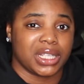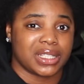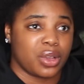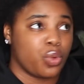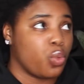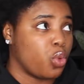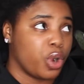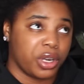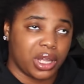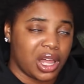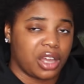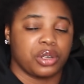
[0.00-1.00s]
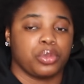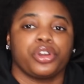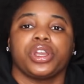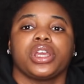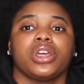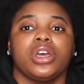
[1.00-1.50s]
It's like 1 o'clock in the
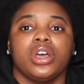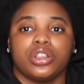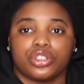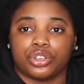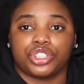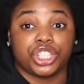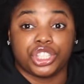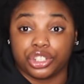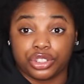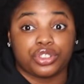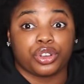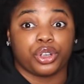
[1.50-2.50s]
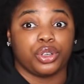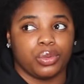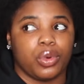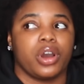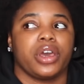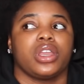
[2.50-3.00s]
morning. So she just turned
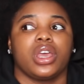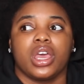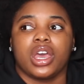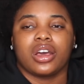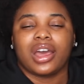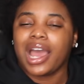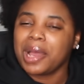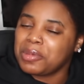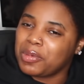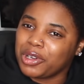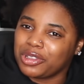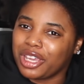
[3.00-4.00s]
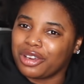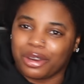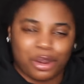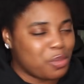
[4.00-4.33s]
one. Happy birthday, girl.